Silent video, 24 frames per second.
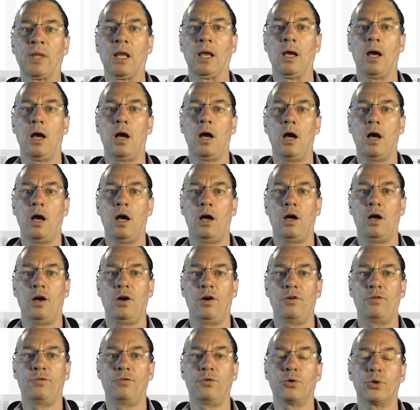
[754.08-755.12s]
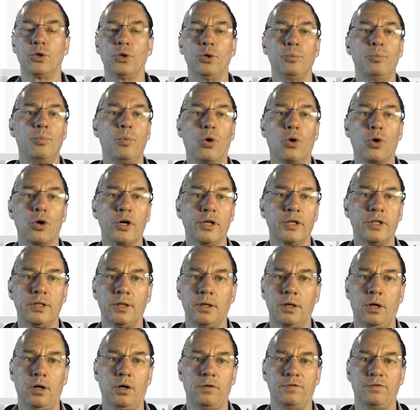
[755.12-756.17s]
uh, for a board
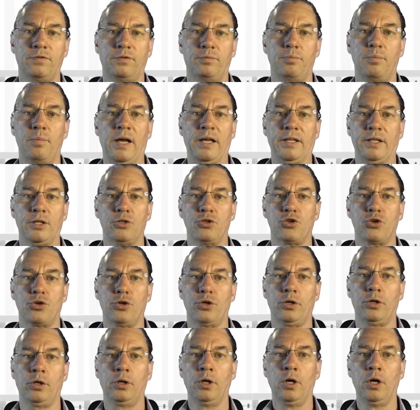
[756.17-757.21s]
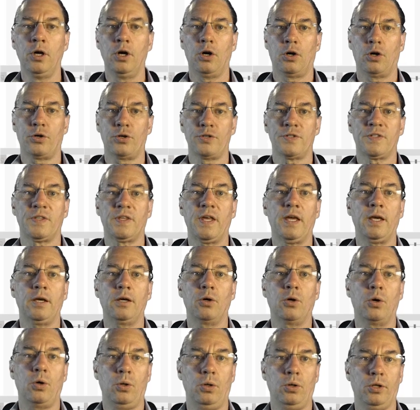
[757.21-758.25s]
of manager or
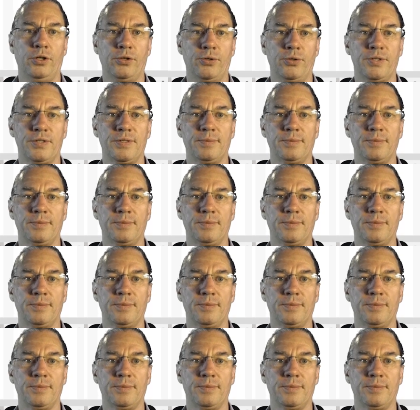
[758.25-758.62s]
stakeholders.